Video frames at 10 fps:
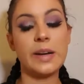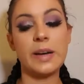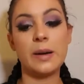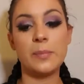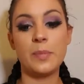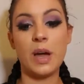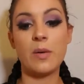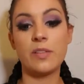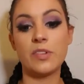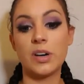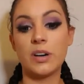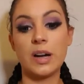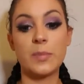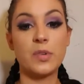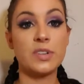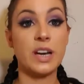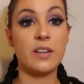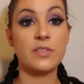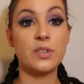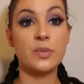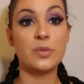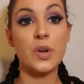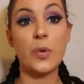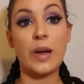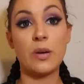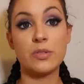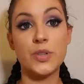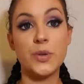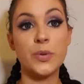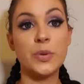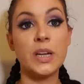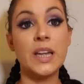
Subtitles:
However, I'm going to have to know how to